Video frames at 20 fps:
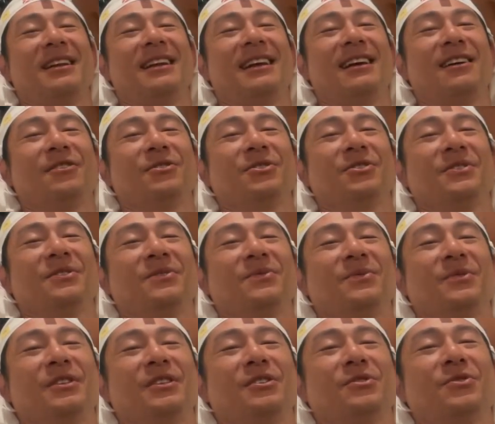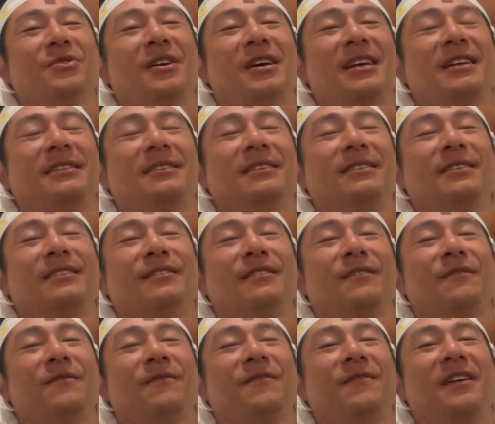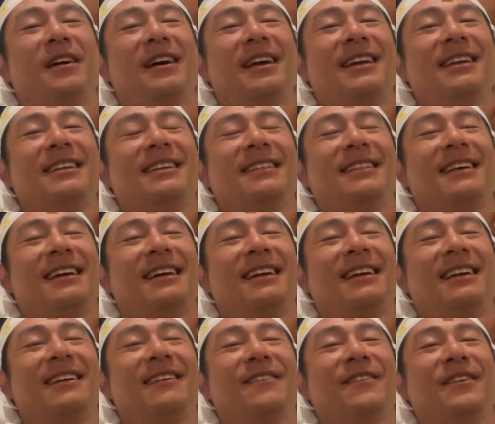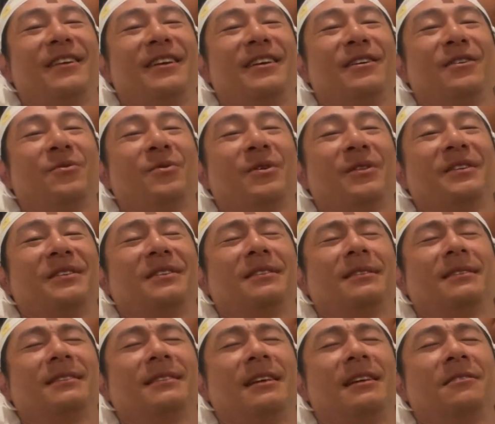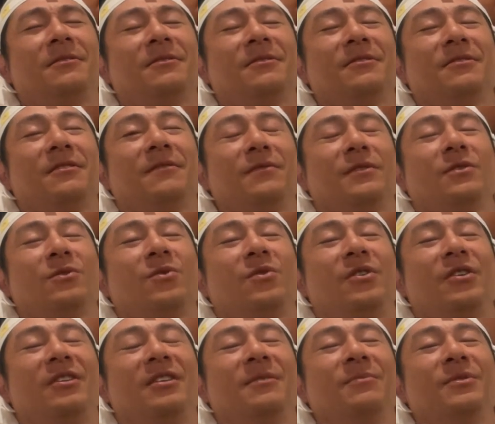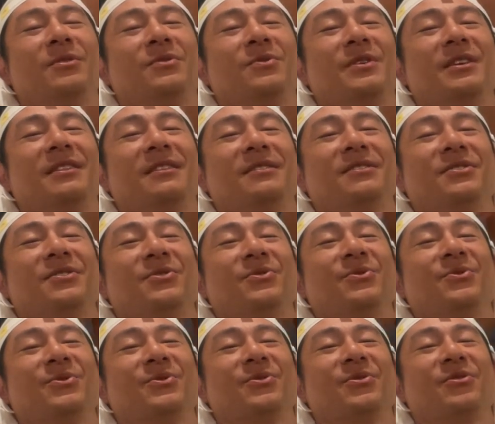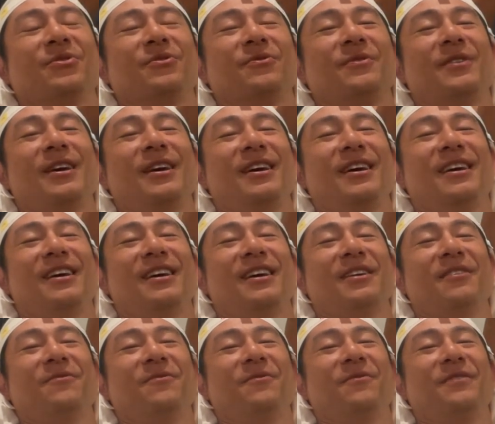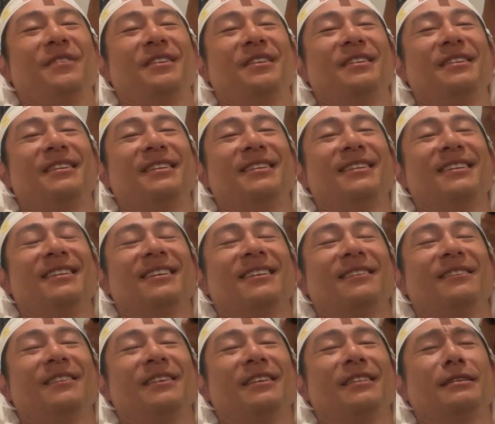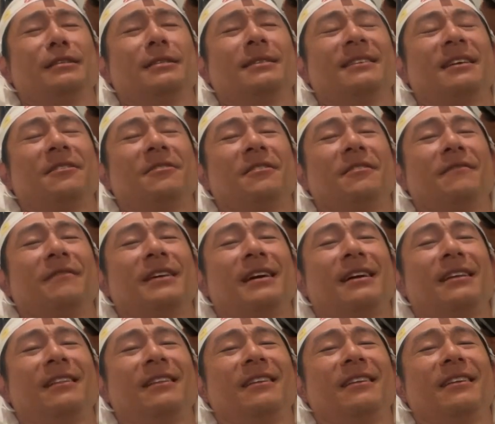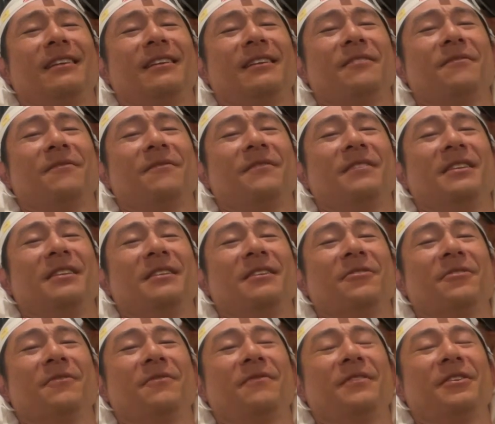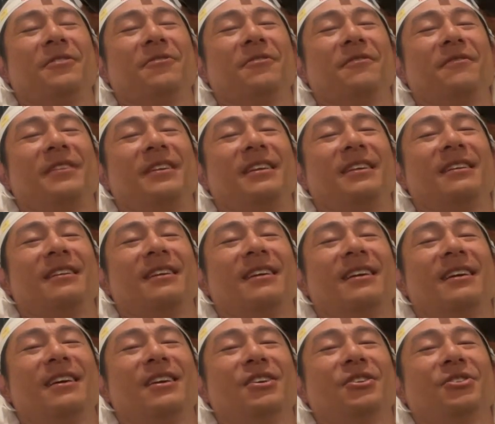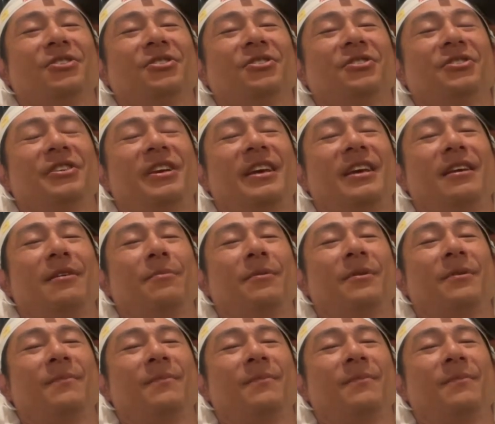now, she's really trying to find that area where the center of the coil in between the two sort of infinity, like the center of that like infinity or figure of 8 shape,